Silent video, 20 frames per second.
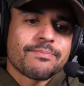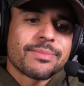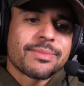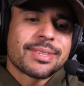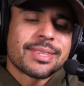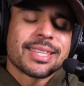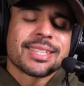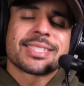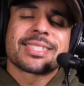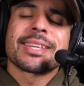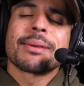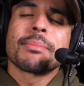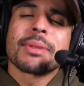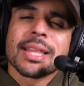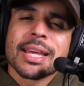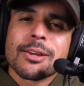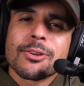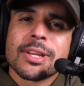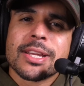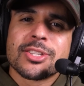
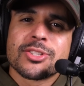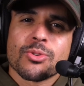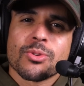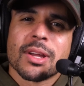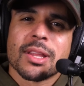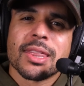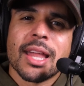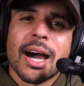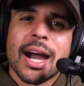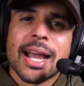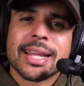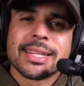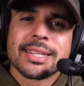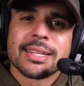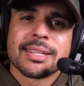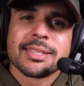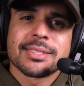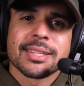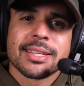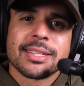similarities are aligned in
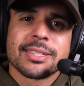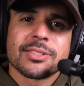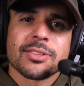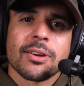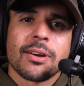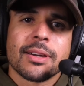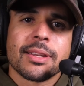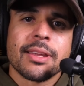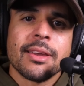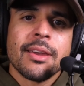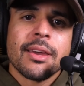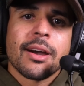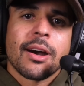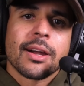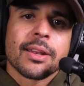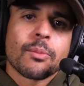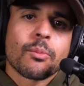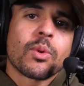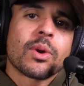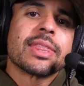a sense on
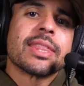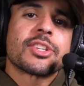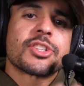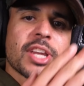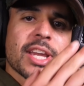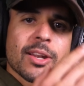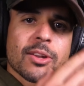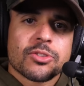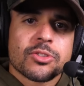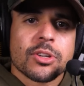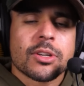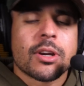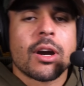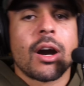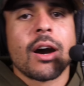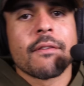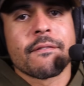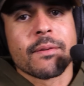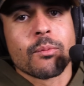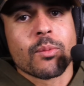when the channel took
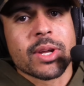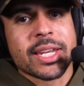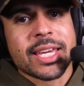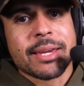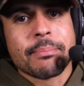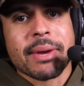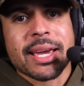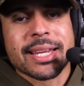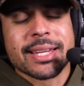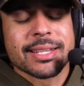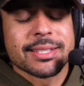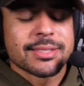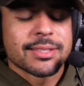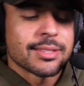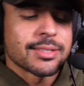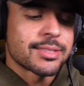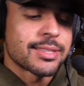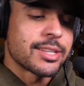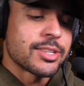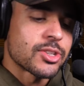off and when he made his
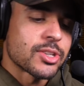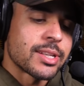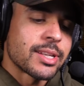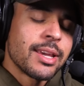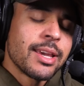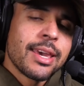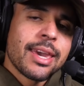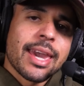decision.